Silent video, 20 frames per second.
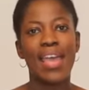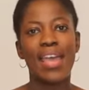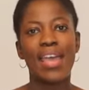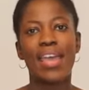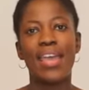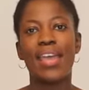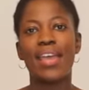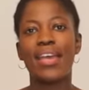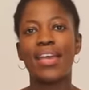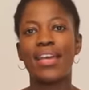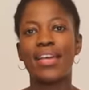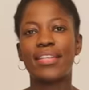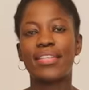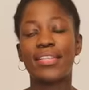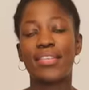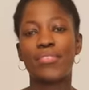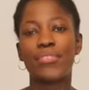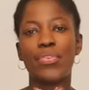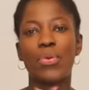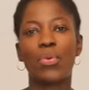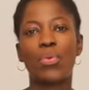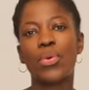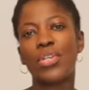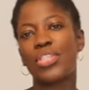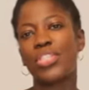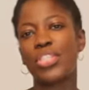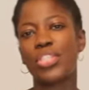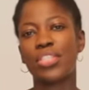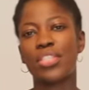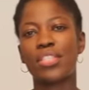And if you're
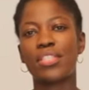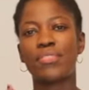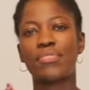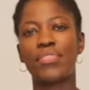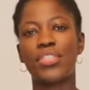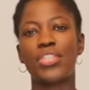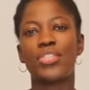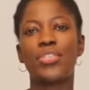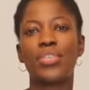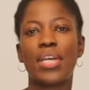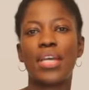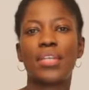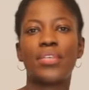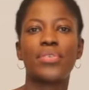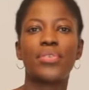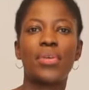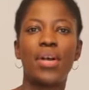watching this video and